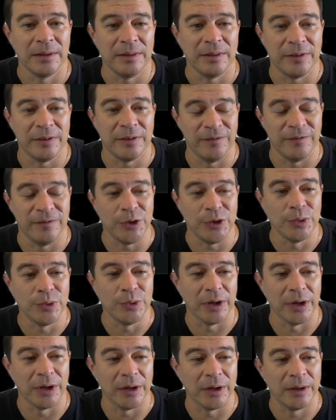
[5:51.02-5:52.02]

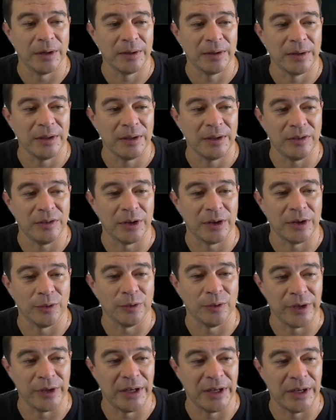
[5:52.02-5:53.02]
viewer is going
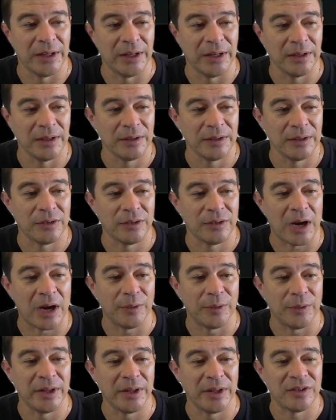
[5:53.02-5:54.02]
to read it. So
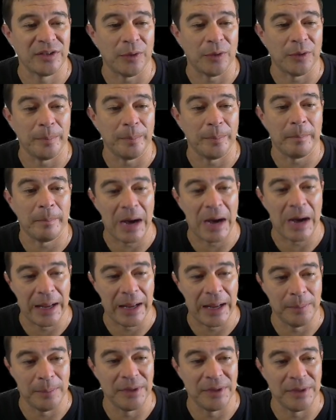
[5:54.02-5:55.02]
how will this help
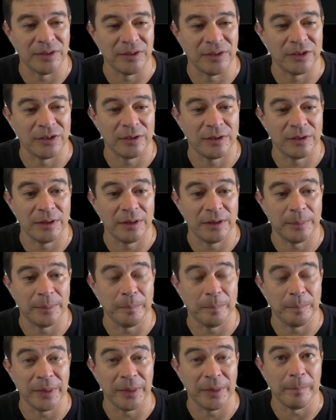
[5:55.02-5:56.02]
my business? The
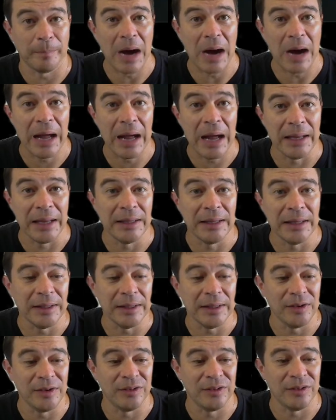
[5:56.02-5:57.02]
my
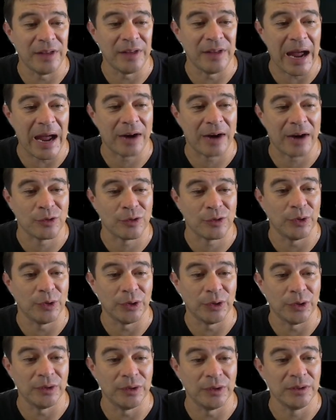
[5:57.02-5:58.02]
is the
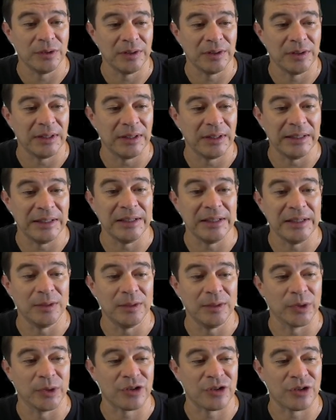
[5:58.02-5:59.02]

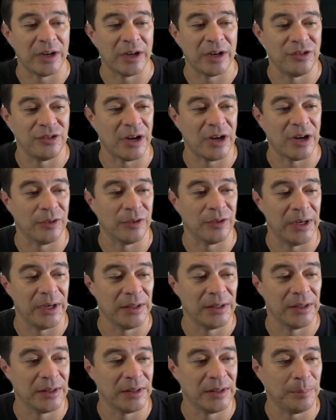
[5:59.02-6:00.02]
lead we're trying to generate, the